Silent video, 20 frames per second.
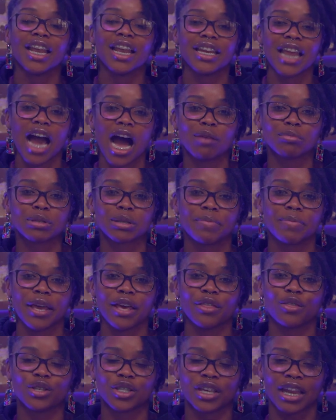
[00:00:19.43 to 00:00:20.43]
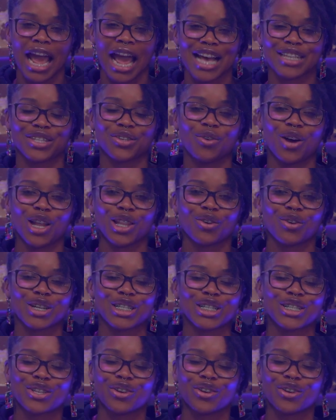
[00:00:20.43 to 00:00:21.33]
Dom Smith, who's going to ask you all the questions.